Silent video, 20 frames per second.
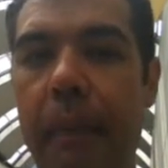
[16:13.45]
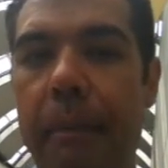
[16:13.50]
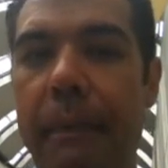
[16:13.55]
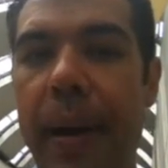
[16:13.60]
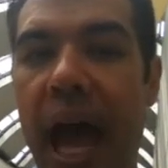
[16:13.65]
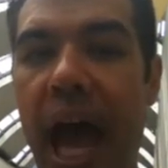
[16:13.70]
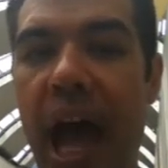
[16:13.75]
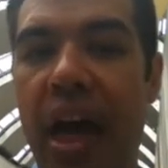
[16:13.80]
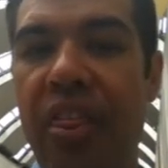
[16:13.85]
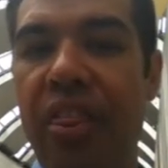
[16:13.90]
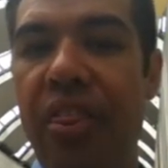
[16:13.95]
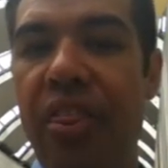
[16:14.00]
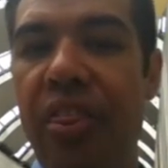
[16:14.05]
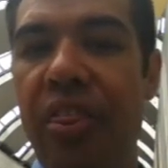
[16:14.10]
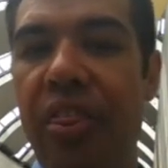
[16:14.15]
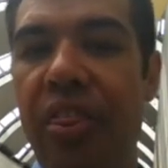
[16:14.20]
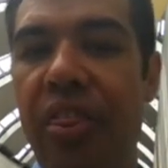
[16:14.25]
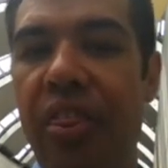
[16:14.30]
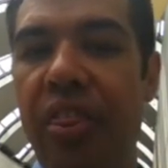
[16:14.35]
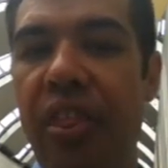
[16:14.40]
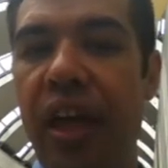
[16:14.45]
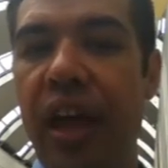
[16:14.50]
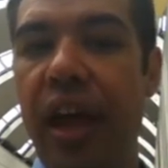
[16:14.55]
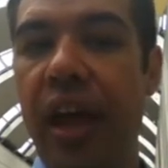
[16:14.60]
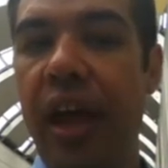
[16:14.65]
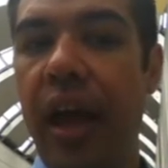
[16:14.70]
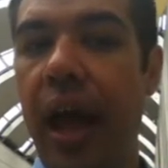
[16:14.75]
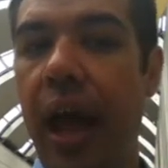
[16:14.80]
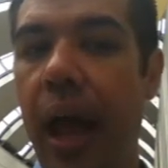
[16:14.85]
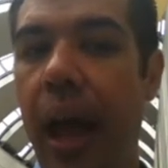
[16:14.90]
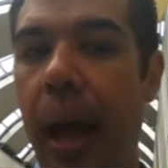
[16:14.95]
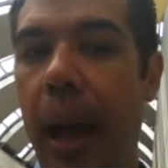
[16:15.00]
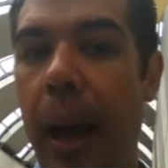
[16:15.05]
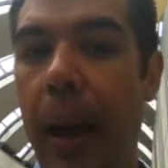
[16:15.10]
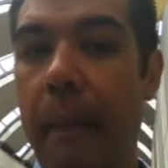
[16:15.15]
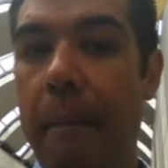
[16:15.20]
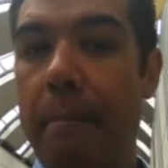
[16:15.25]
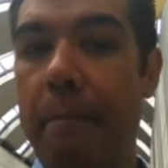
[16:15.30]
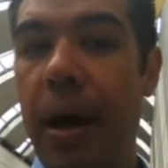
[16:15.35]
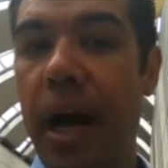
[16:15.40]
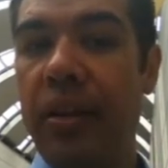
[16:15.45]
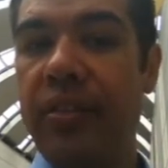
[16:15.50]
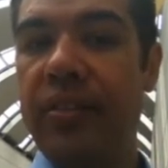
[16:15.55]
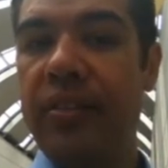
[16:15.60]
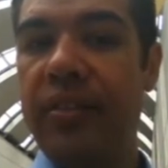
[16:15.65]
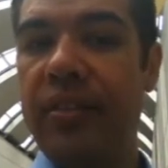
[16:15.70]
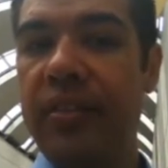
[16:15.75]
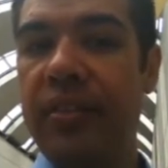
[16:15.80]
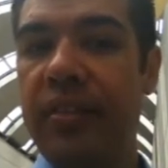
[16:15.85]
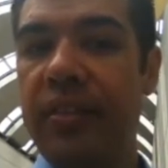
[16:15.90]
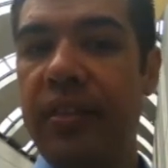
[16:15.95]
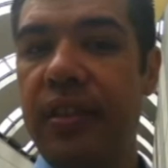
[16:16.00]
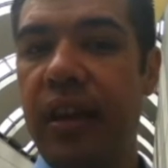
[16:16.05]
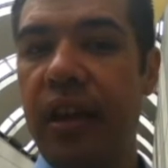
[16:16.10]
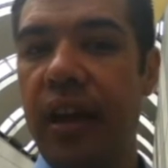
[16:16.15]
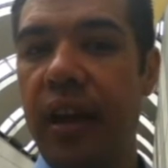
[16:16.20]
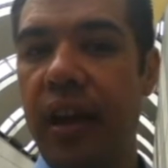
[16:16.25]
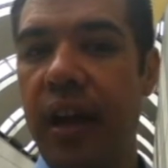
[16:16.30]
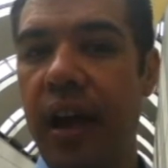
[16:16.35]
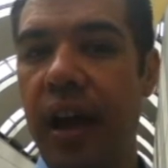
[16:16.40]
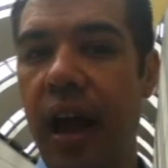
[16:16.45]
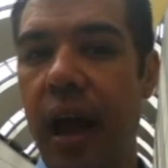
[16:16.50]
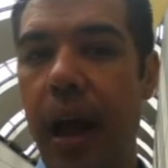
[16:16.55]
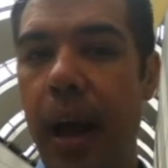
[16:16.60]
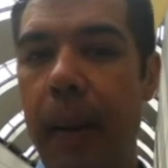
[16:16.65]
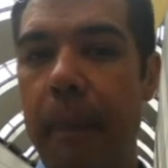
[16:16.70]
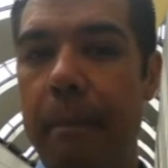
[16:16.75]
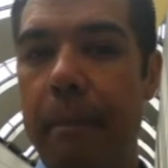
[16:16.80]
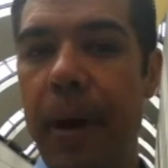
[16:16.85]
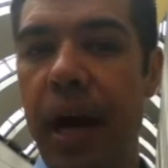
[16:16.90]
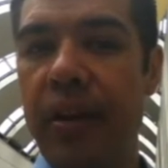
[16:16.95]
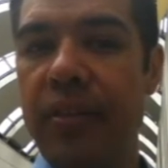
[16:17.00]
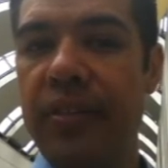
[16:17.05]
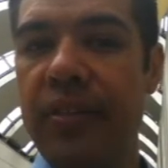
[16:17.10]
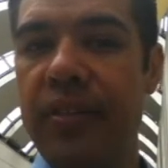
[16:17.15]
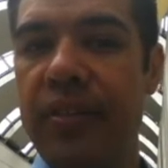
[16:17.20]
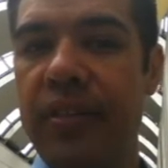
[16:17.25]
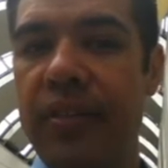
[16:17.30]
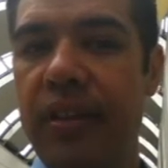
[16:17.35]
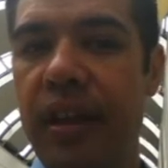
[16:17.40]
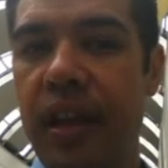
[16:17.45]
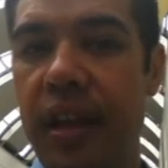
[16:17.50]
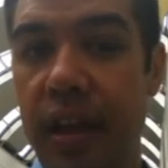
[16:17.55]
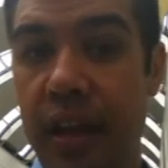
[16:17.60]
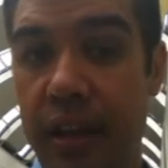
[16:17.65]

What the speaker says: bath, bus, bus.